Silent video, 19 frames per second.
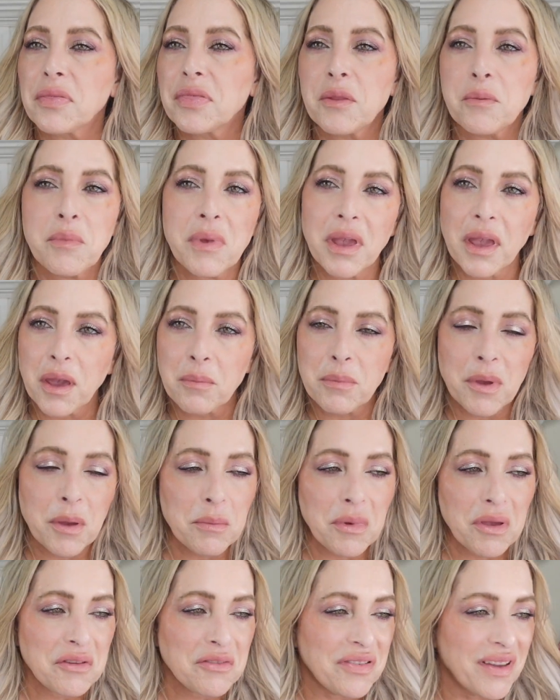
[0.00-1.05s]
the makeup on
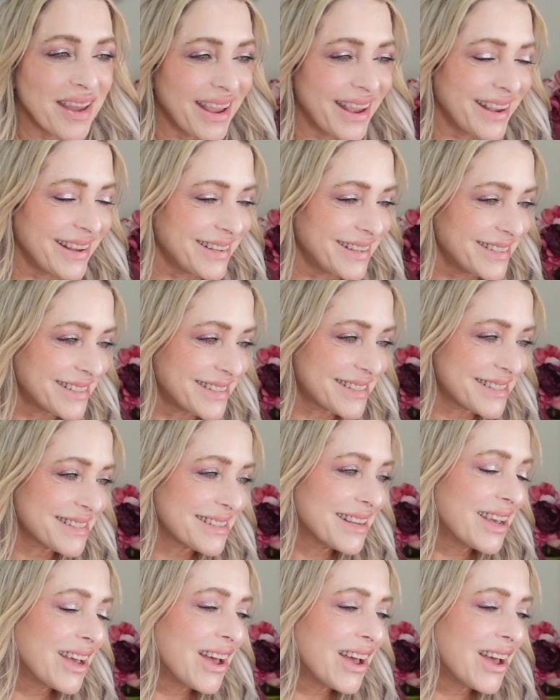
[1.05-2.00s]
my face.